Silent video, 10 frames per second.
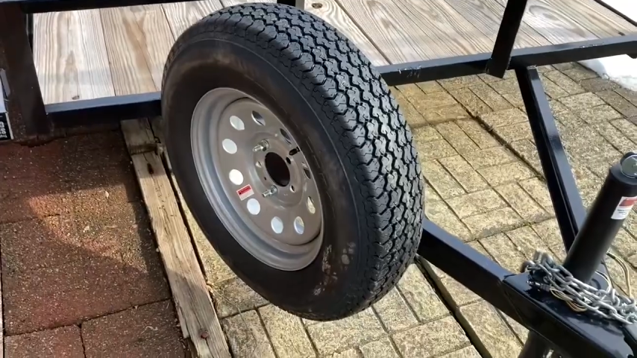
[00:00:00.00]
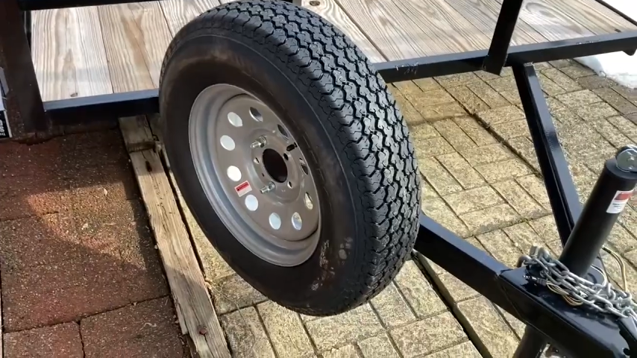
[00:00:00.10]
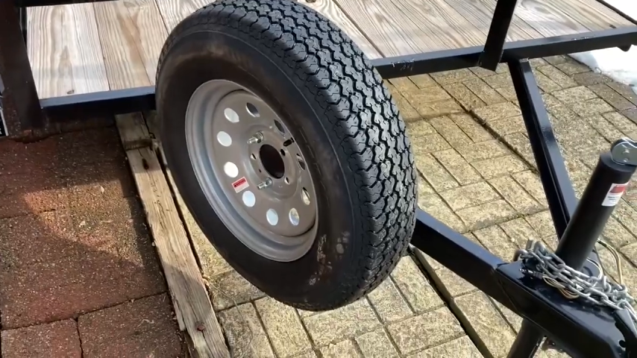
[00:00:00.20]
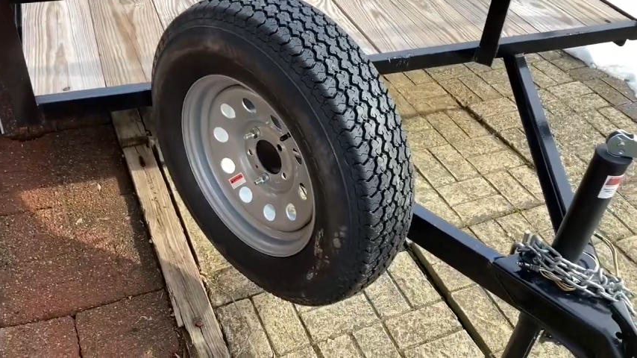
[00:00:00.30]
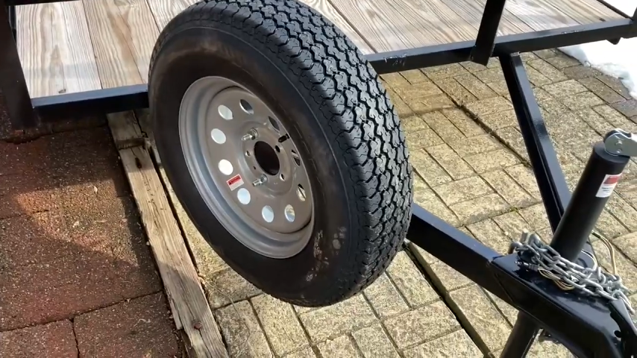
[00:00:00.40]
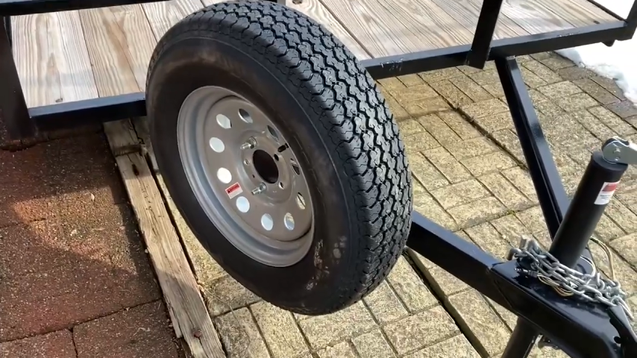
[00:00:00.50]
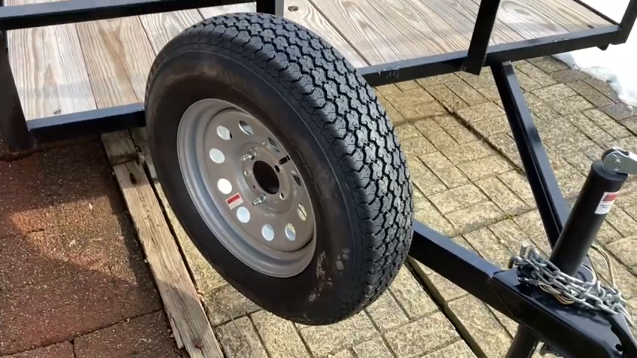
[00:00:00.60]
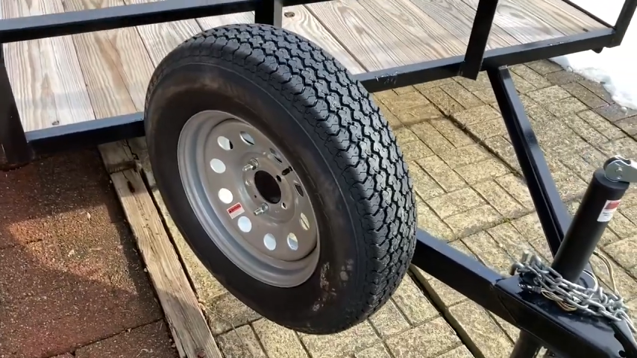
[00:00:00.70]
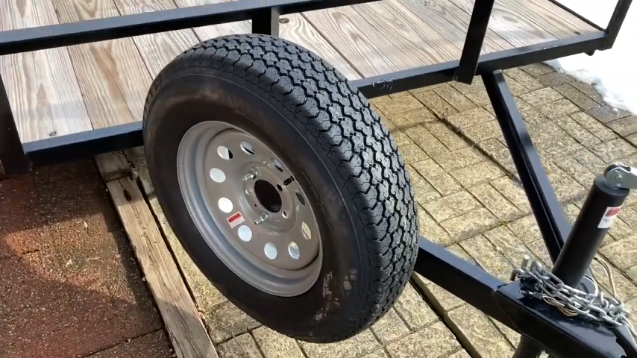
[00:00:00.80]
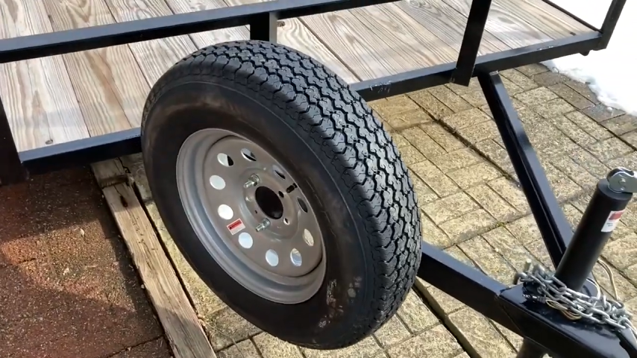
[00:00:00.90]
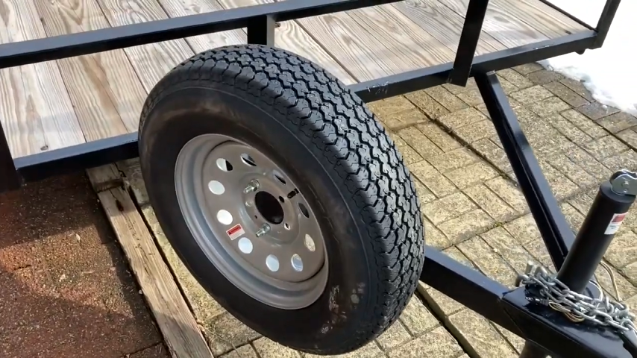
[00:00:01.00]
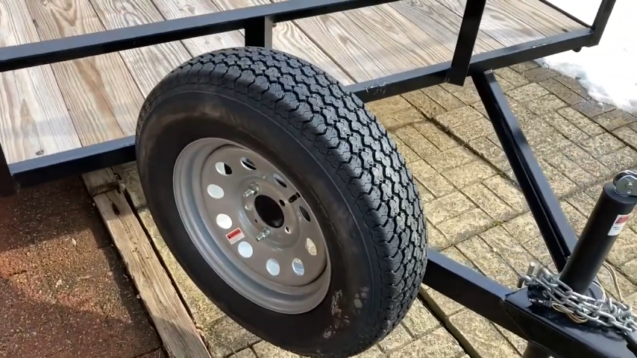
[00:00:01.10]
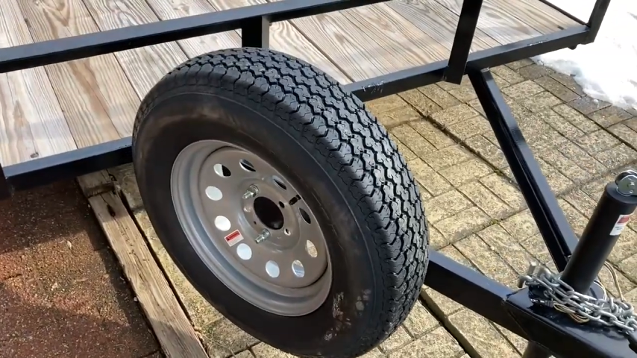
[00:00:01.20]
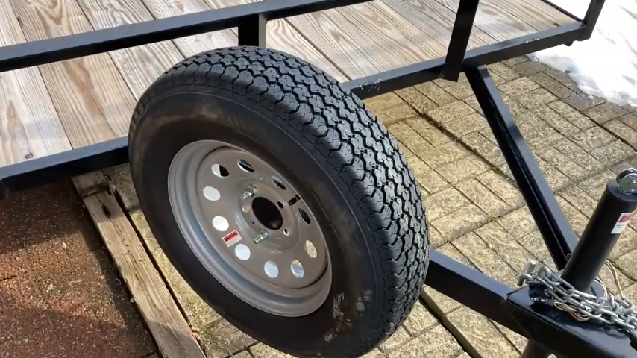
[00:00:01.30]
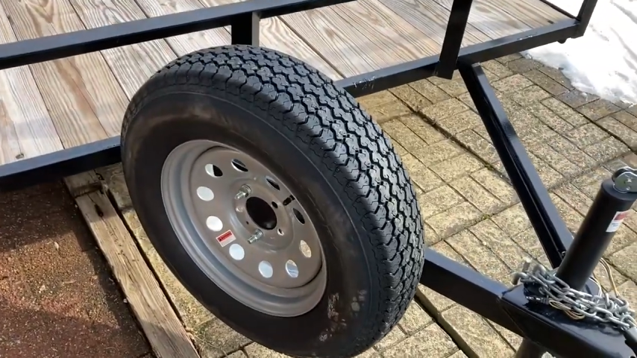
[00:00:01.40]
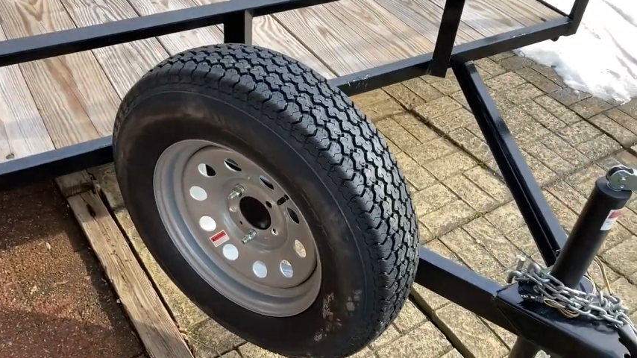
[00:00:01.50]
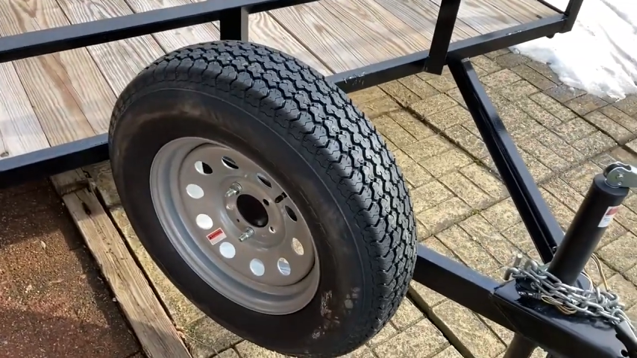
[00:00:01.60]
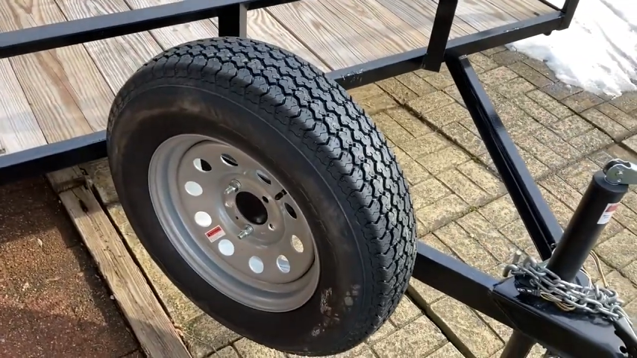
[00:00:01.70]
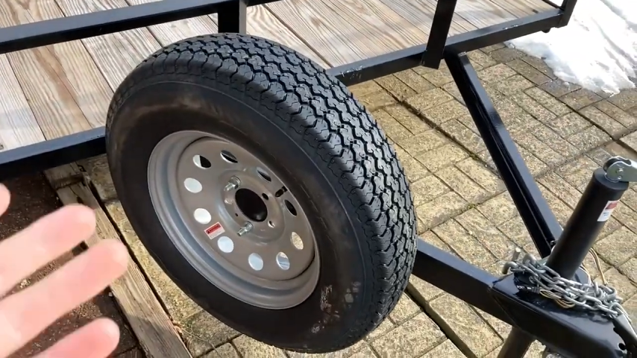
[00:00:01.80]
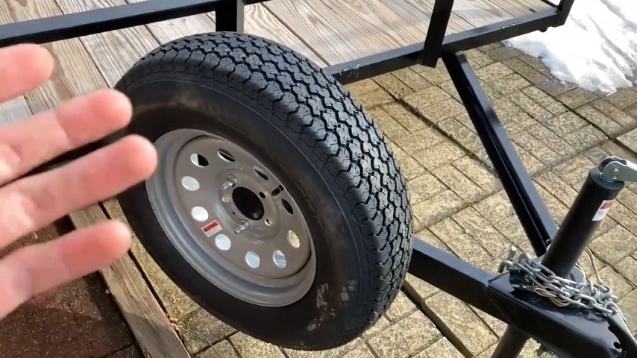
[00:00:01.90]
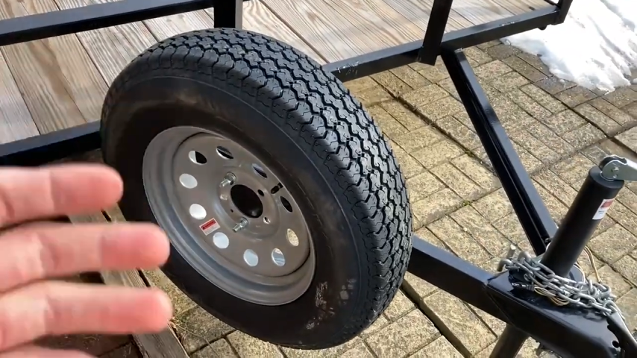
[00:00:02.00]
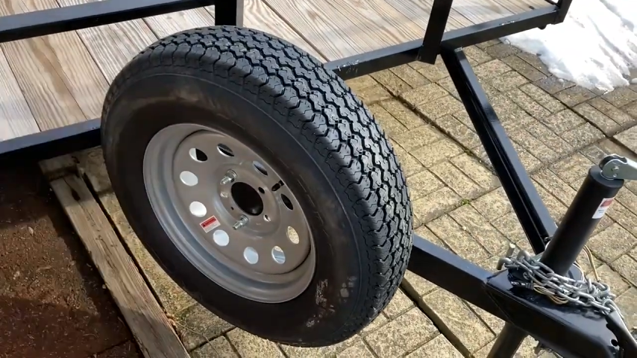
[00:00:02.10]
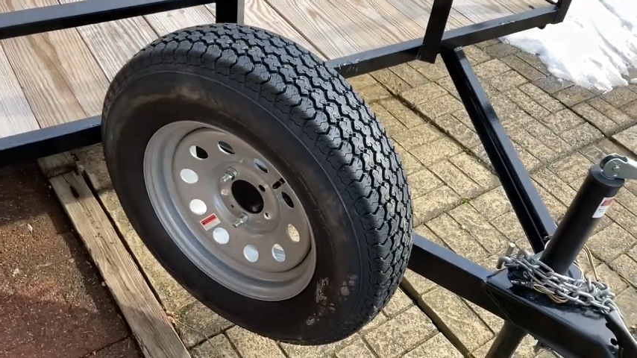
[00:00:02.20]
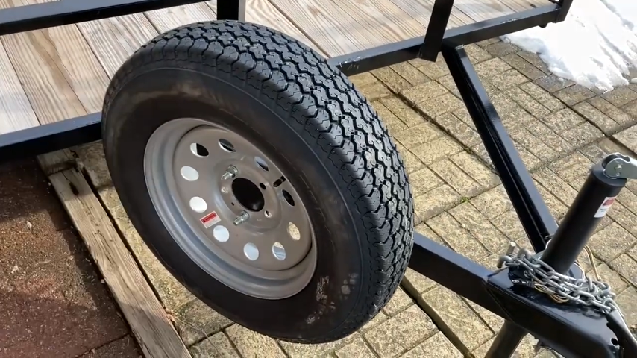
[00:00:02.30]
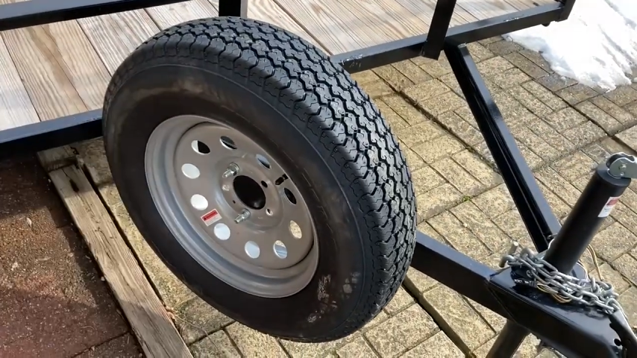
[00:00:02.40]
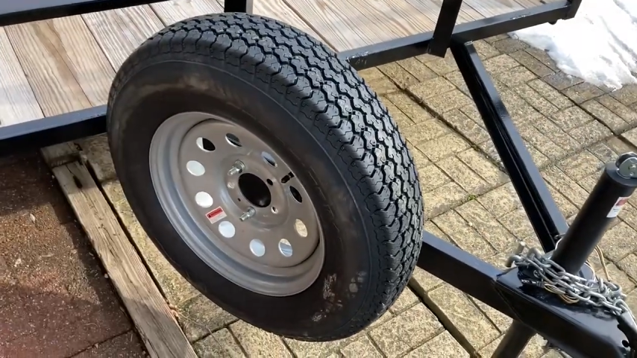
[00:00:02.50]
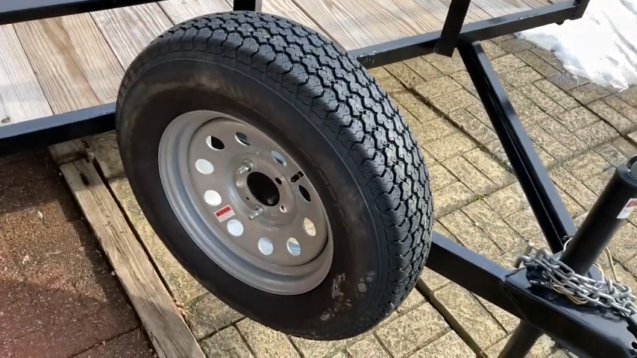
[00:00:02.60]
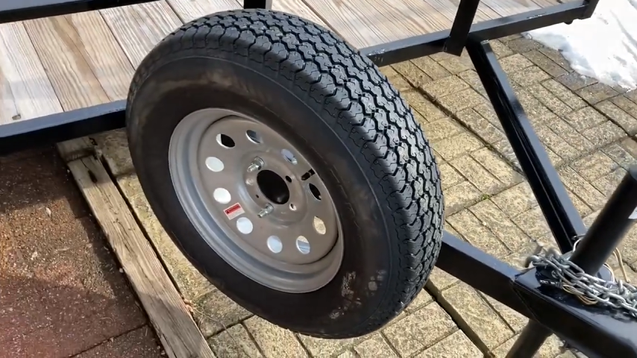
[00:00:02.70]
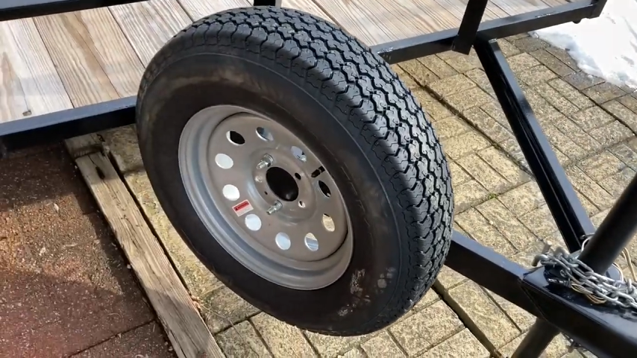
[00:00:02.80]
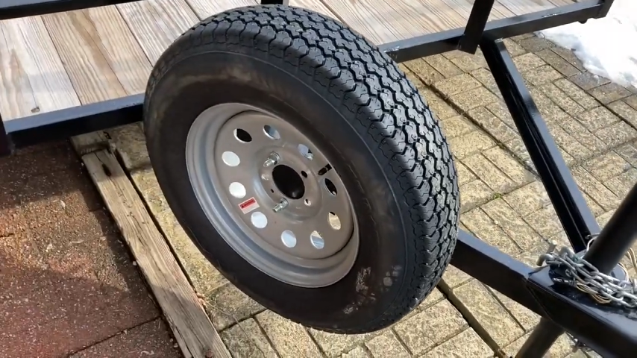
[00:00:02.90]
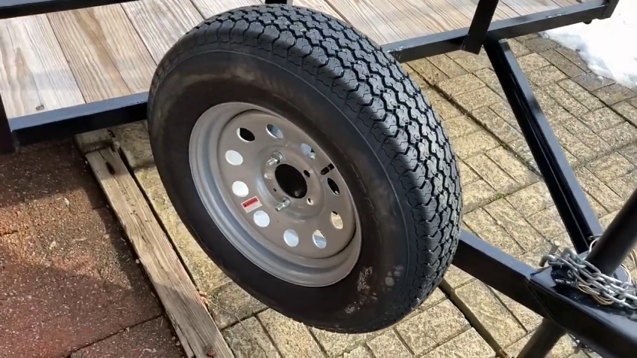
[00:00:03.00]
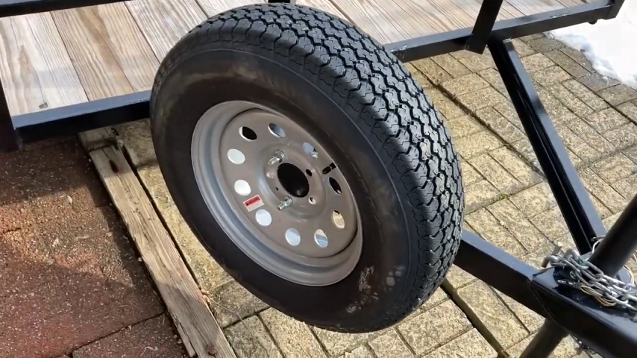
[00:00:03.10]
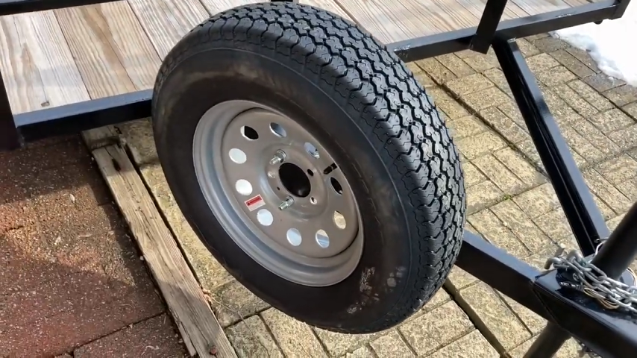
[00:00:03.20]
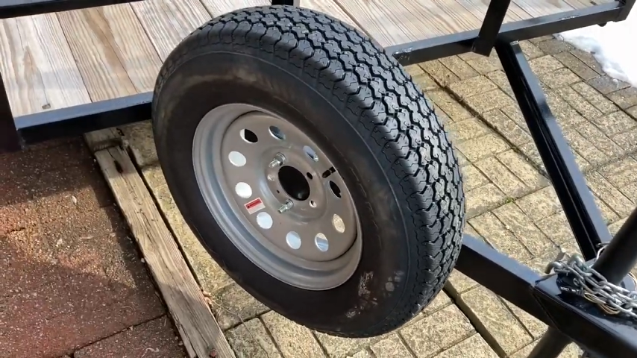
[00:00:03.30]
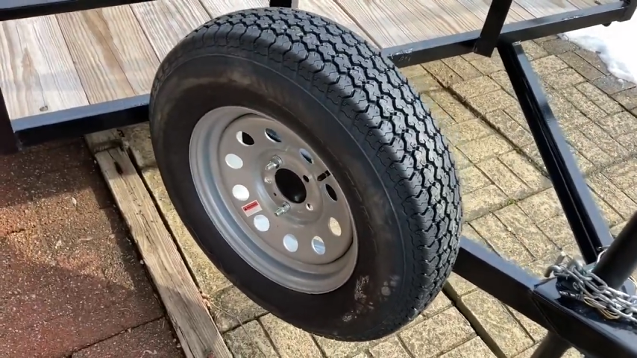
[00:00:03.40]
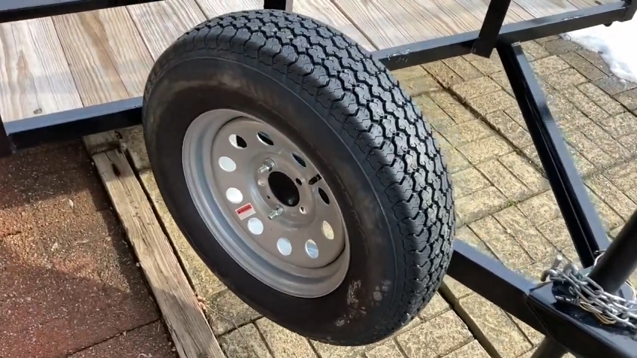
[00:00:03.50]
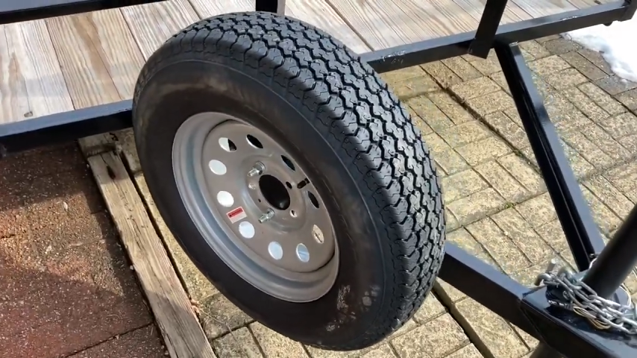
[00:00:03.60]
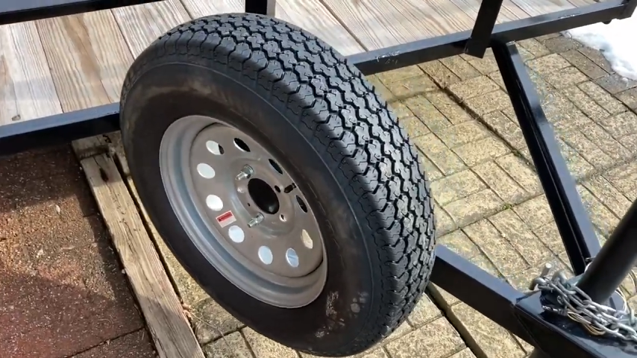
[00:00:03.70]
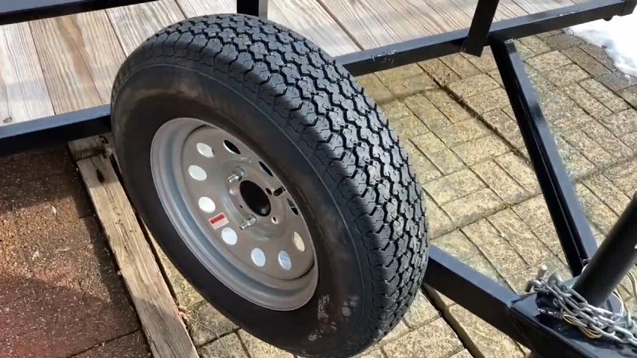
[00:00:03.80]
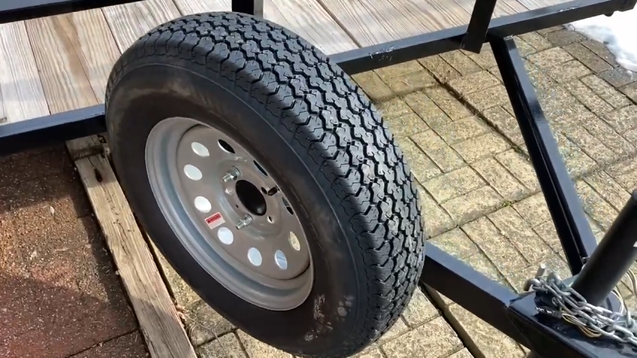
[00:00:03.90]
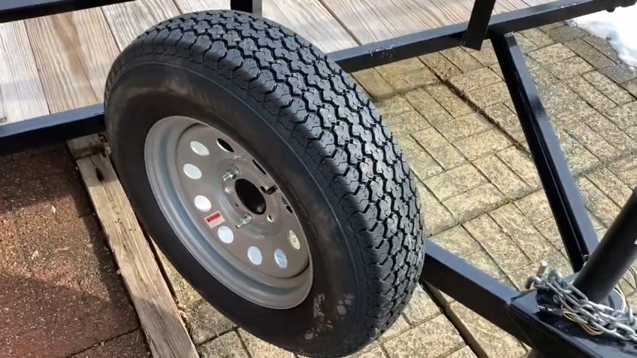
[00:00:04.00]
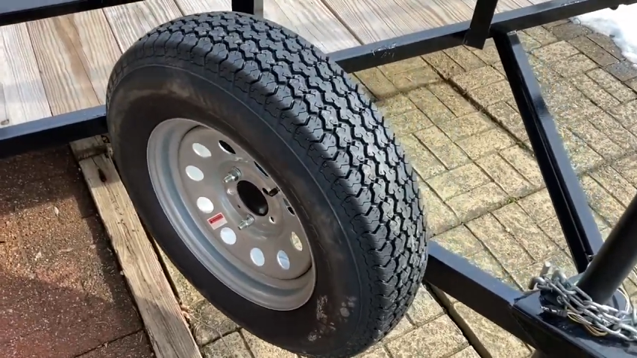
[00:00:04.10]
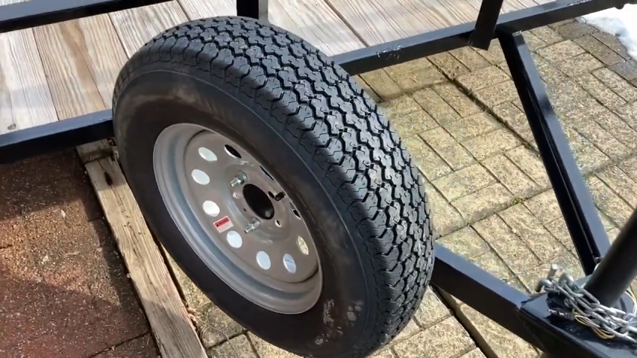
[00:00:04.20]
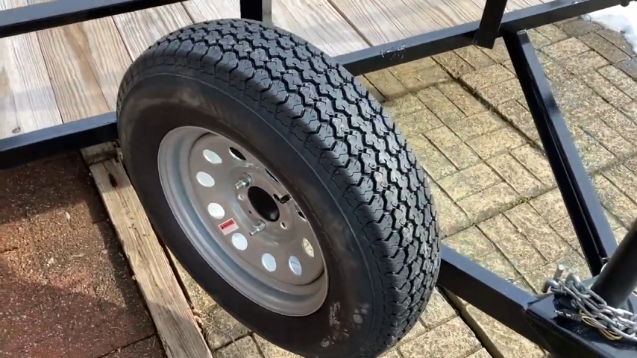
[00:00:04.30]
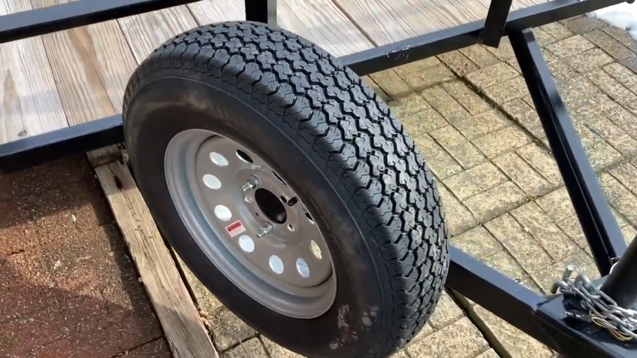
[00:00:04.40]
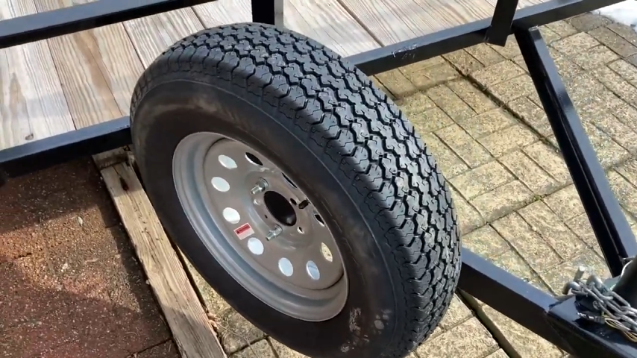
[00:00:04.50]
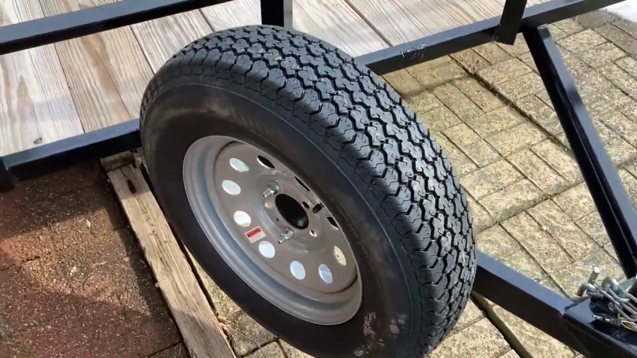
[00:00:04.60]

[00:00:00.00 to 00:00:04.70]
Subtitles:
Nobody's mouth can be seen.